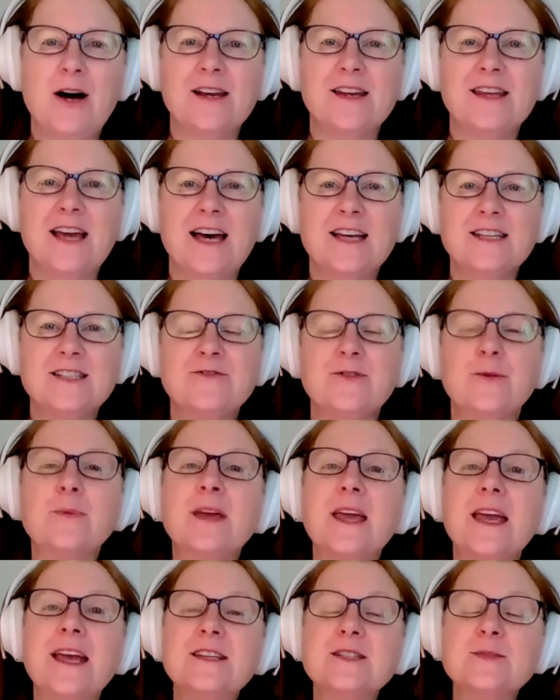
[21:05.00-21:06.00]
podcast
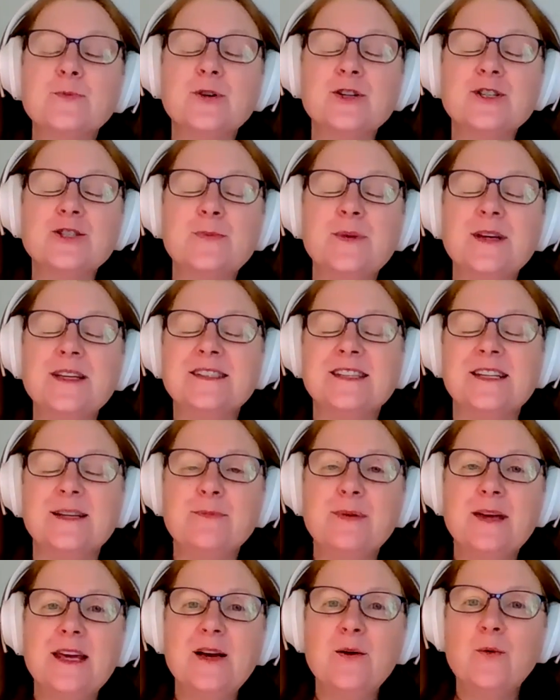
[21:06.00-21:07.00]
from Kingsbridge
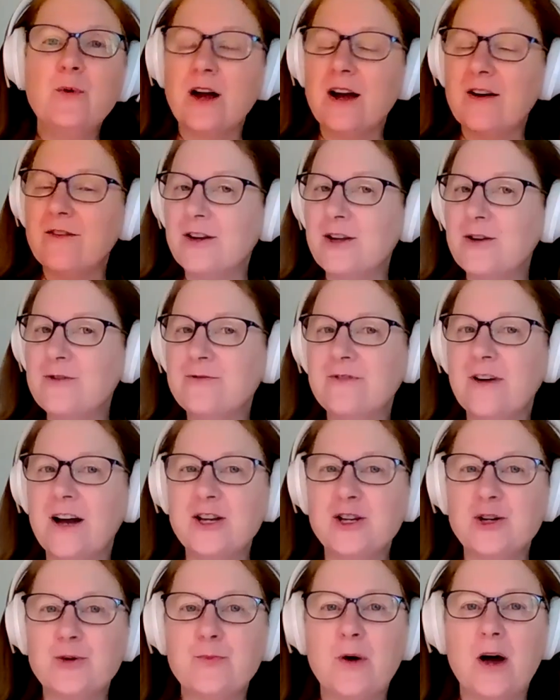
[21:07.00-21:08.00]
BCP wherever you
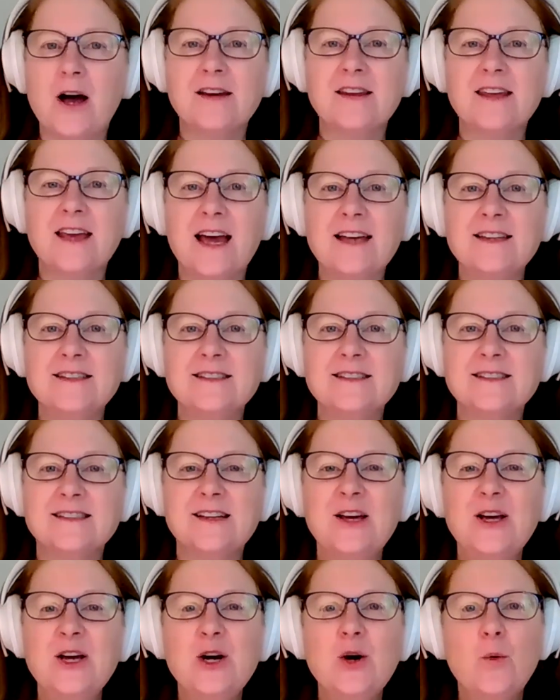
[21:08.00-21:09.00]
find your
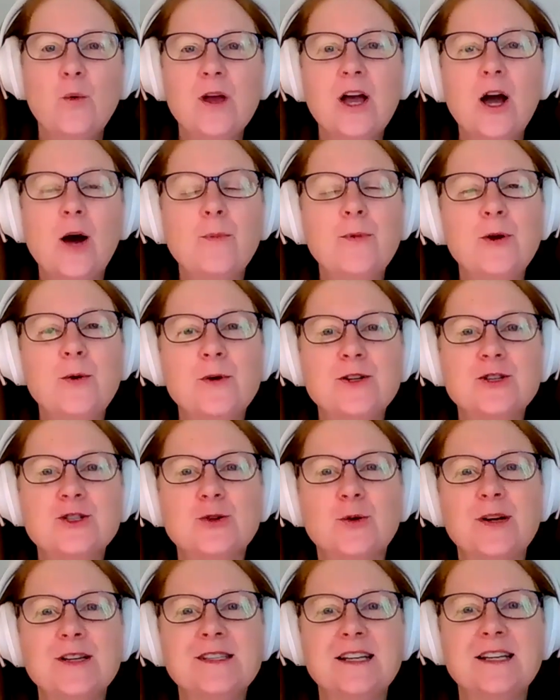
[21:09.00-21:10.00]
podcasts. We hope you
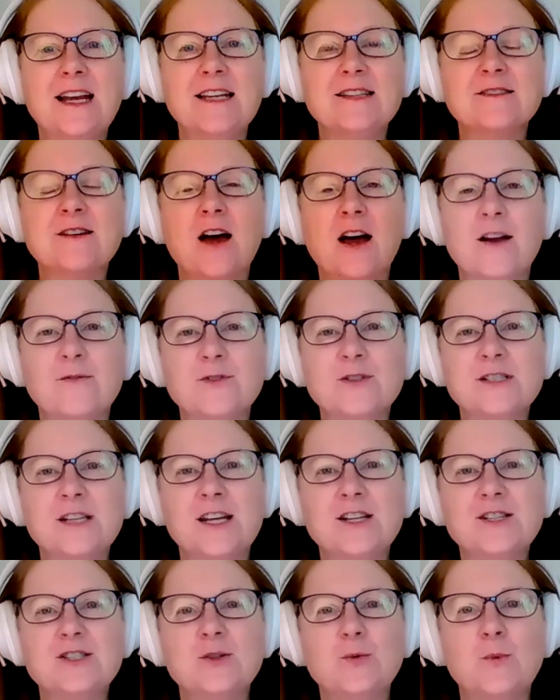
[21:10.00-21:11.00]
enjoyed today's
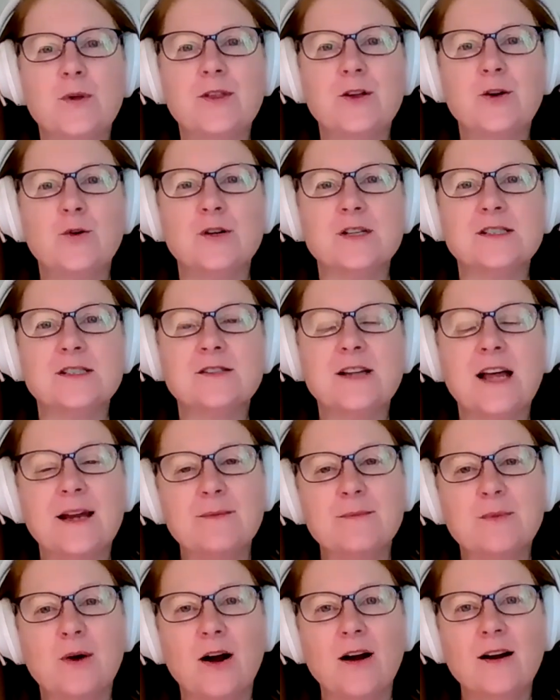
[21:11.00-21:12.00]
conversation with Chris
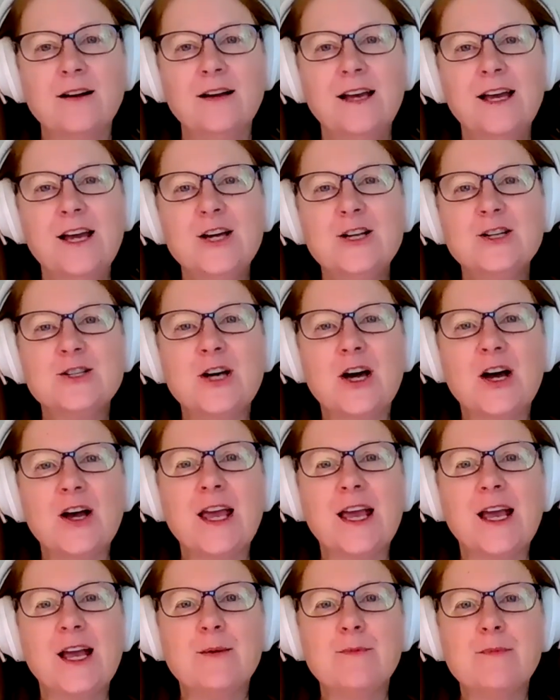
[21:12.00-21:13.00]
Dunbar,
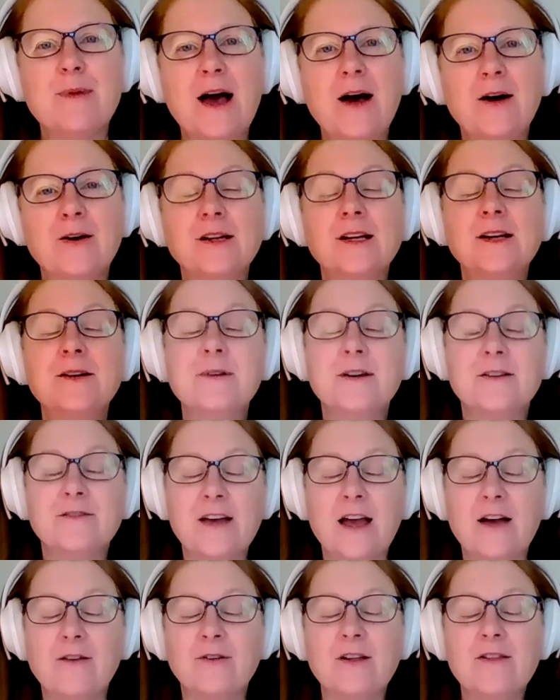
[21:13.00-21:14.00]
talking about
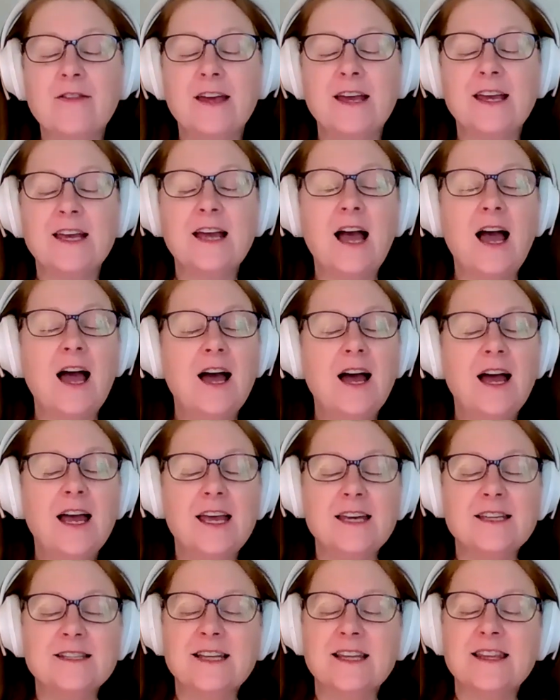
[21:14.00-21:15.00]
if everything
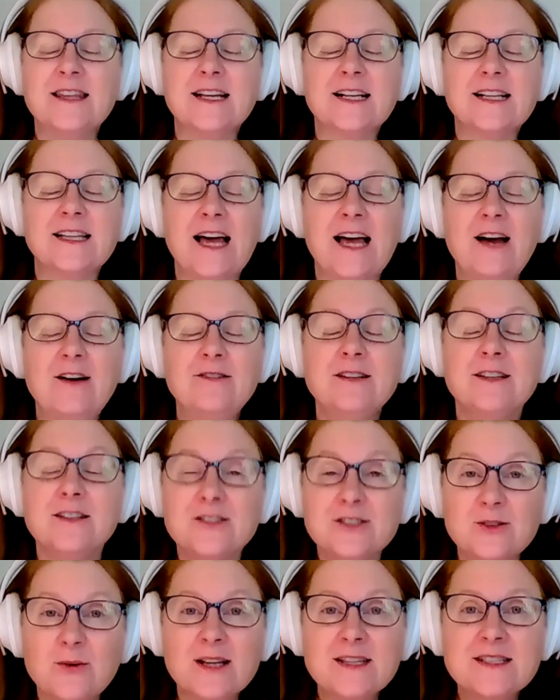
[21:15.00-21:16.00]
is in the cloud,
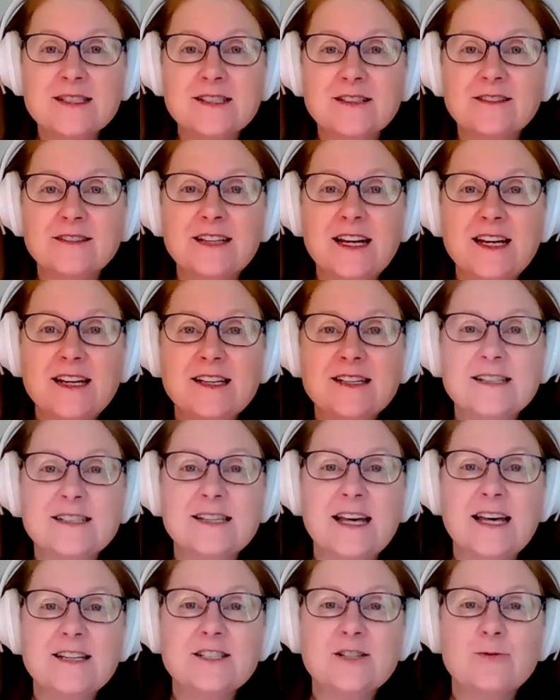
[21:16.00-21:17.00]
do I still need a
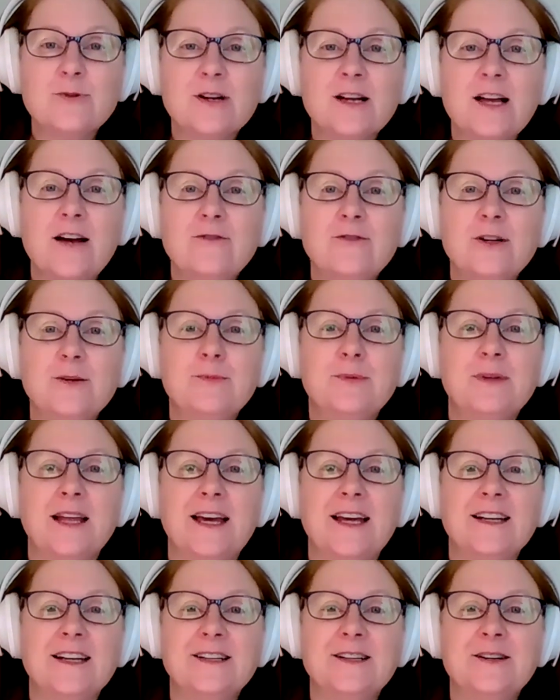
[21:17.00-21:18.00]
disaster recovery
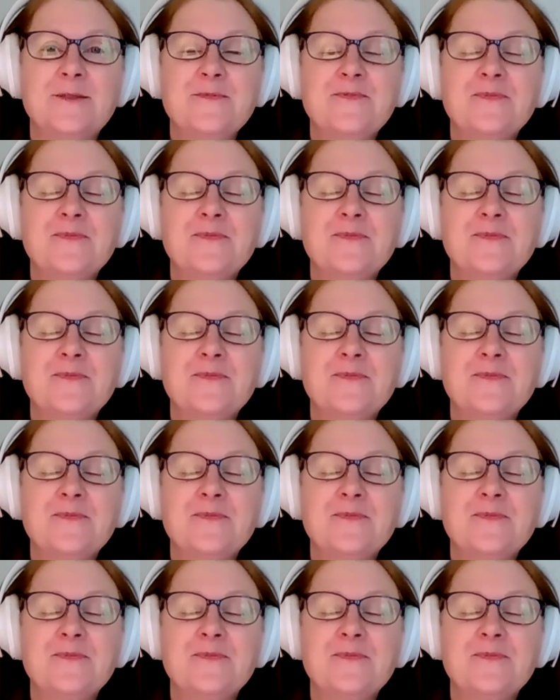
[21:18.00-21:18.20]
plan?